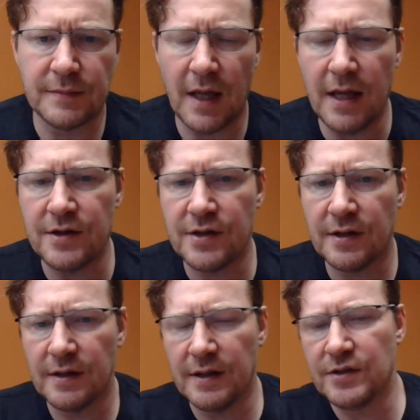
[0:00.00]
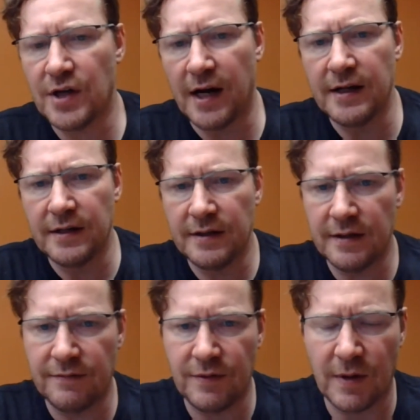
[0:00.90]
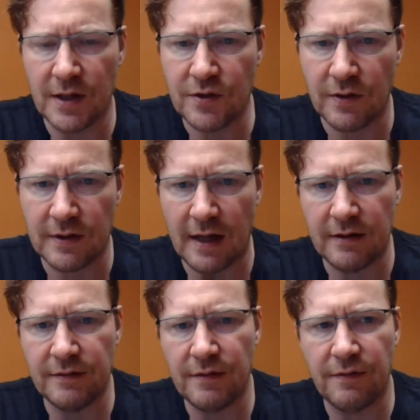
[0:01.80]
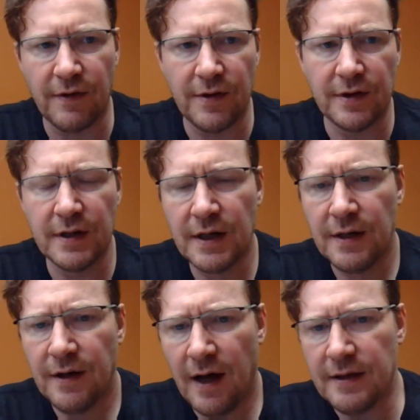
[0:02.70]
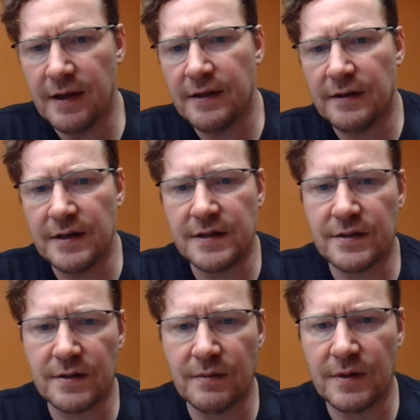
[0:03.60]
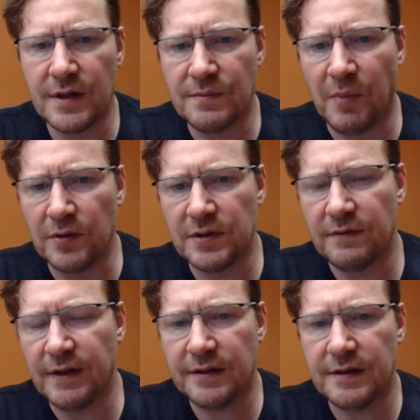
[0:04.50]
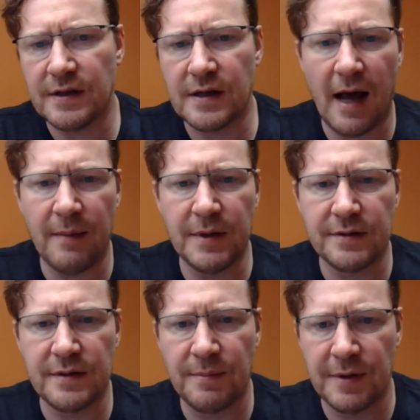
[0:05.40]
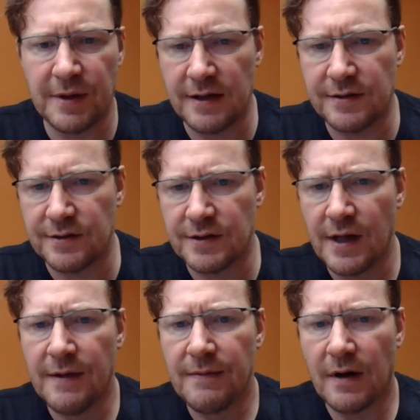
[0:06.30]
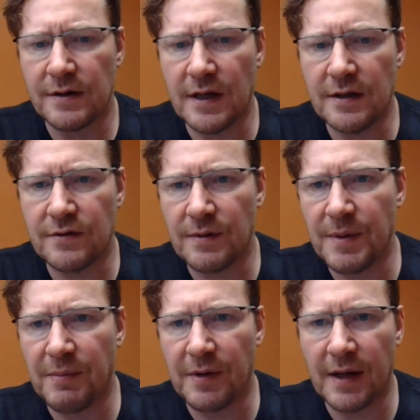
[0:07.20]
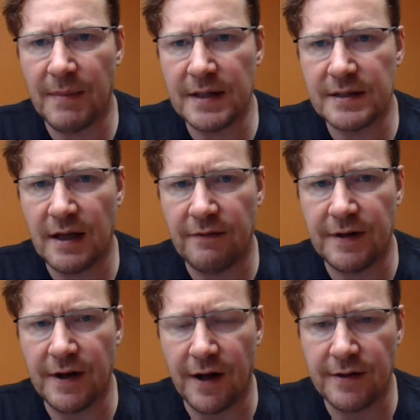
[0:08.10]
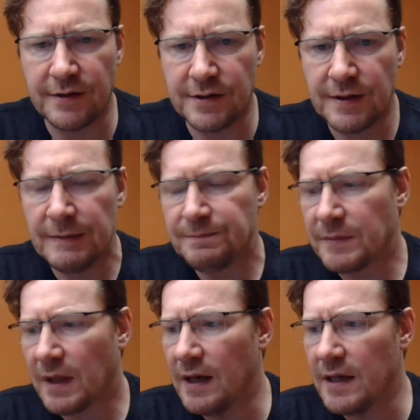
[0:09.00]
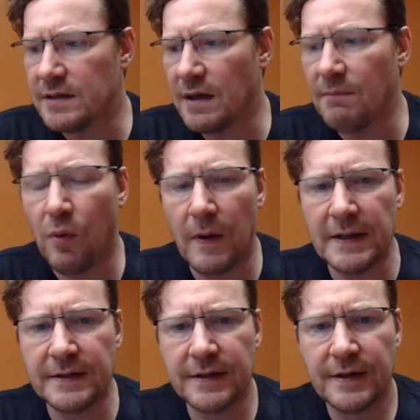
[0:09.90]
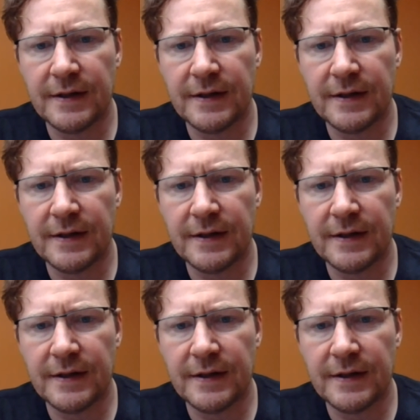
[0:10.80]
Asia and China. If you want to drill down even further, I think that these Bolsheviks and communist sympathizers are censoring people like myself and others. And at some point,